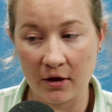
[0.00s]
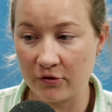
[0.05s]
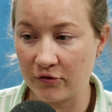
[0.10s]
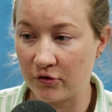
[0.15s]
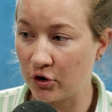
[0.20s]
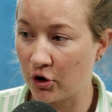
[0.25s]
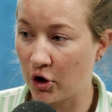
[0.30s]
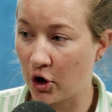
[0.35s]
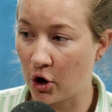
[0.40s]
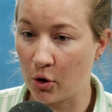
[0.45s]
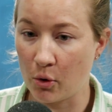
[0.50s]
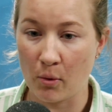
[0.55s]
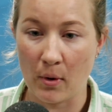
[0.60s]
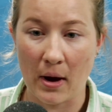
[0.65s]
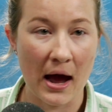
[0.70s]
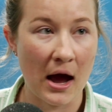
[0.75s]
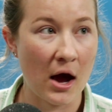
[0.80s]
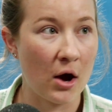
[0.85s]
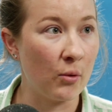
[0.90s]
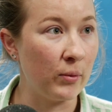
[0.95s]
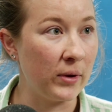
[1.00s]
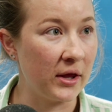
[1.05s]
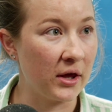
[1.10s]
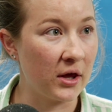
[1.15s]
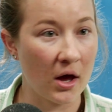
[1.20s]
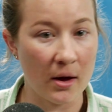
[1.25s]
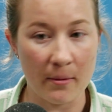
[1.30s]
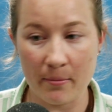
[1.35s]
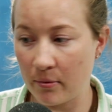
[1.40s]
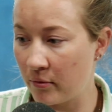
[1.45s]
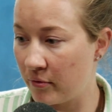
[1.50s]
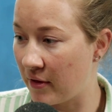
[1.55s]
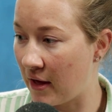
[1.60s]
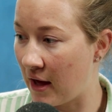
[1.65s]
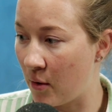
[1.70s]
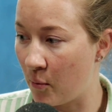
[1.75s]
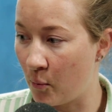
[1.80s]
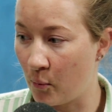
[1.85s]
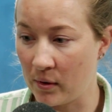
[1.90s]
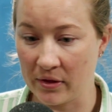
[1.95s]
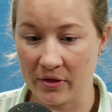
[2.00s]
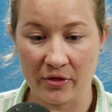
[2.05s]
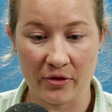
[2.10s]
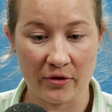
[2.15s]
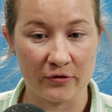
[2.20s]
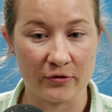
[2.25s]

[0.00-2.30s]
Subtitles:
to know how we couple that with